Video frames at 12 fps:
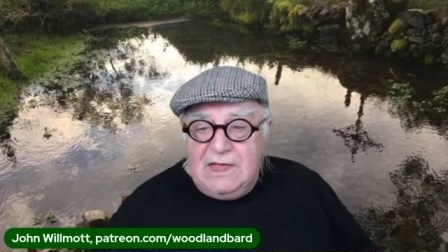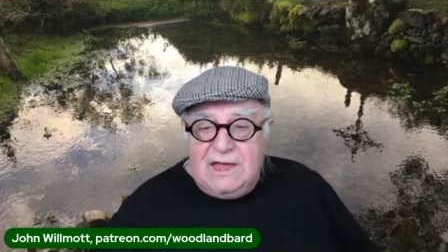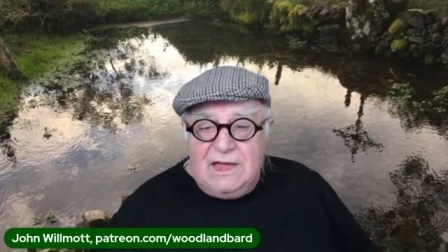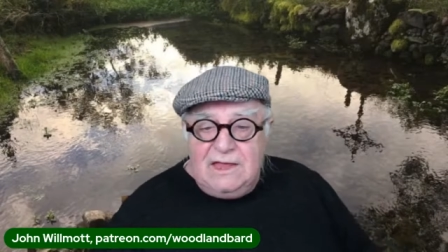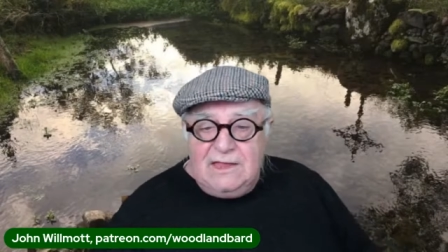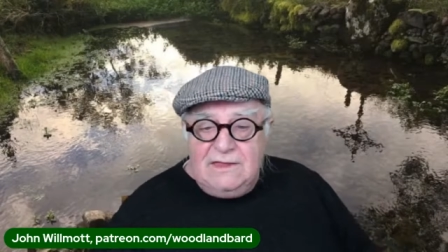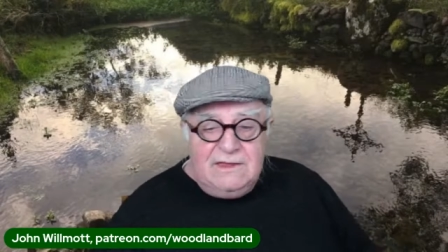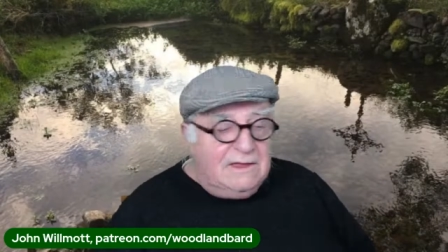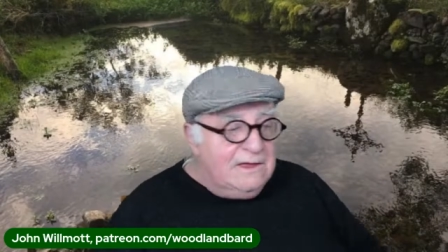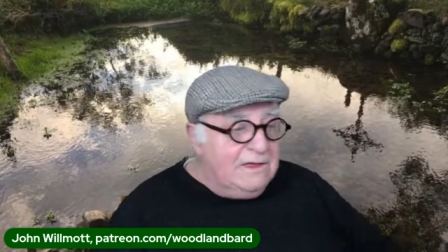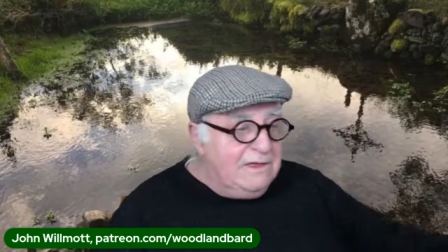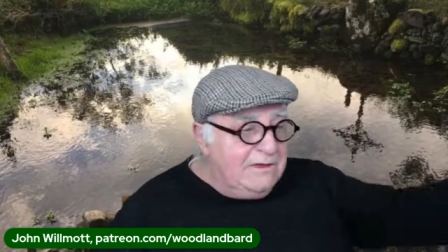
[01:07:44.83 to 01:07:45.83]
And
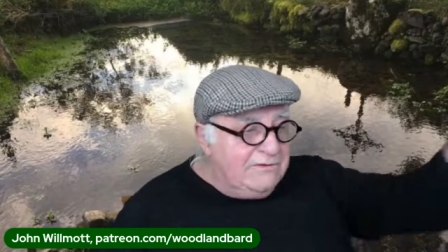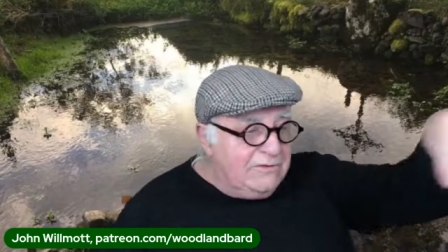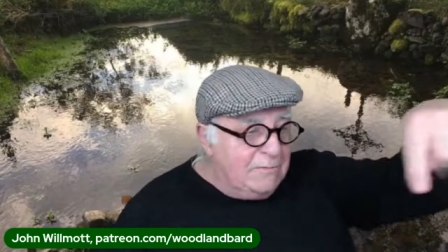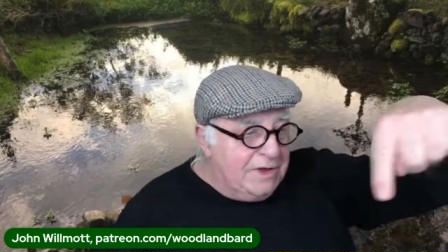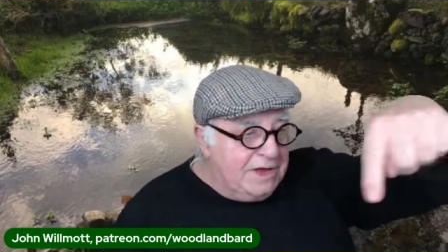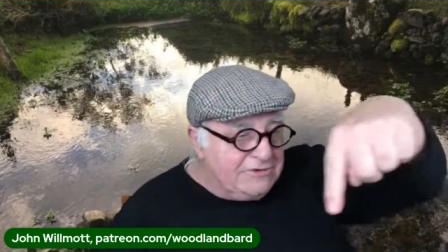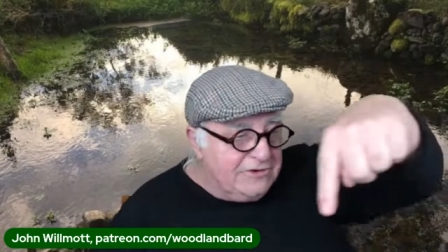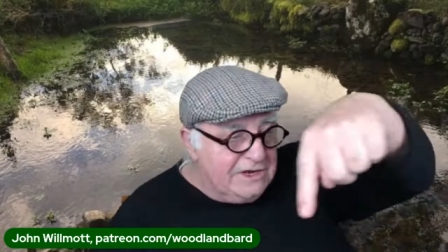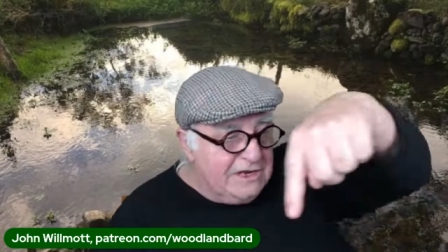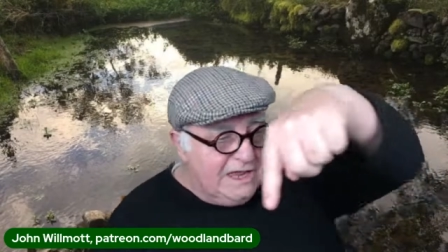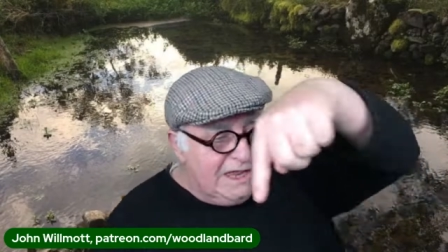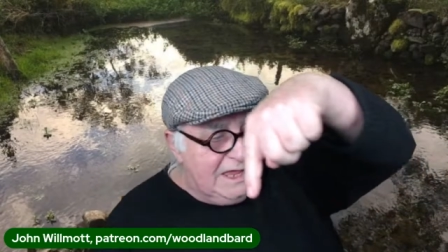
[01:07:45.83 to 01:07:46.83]
uh, there's the
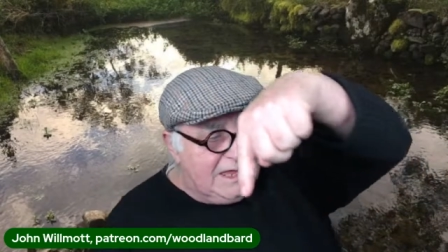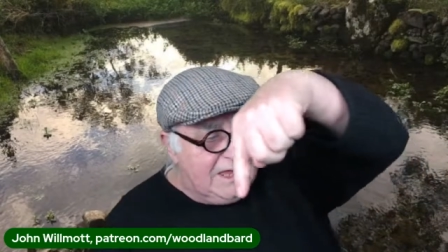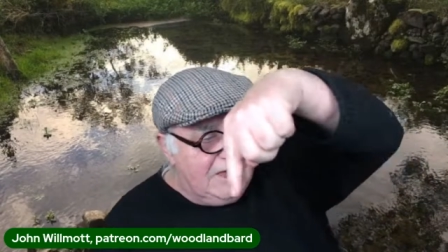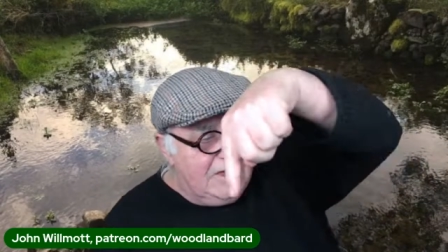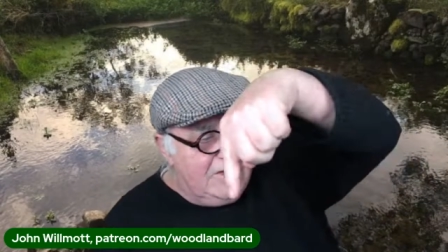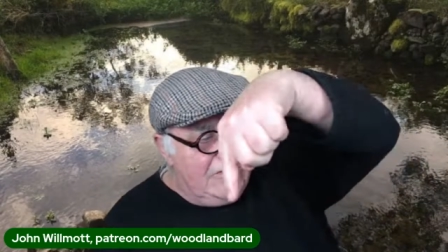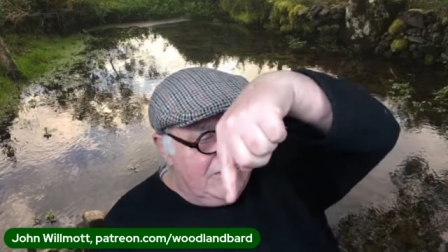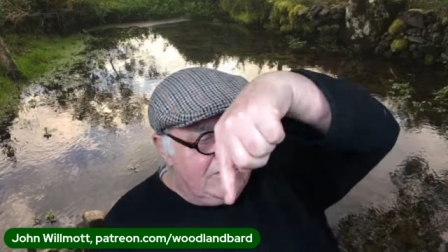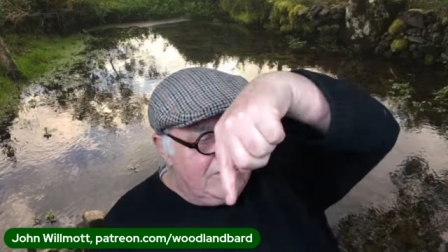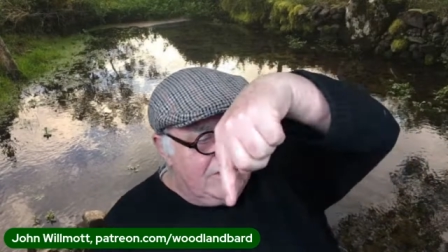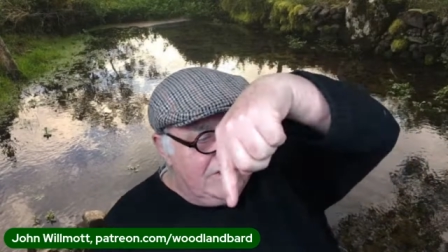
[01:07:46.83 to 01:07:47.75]
Patreon link uh, that I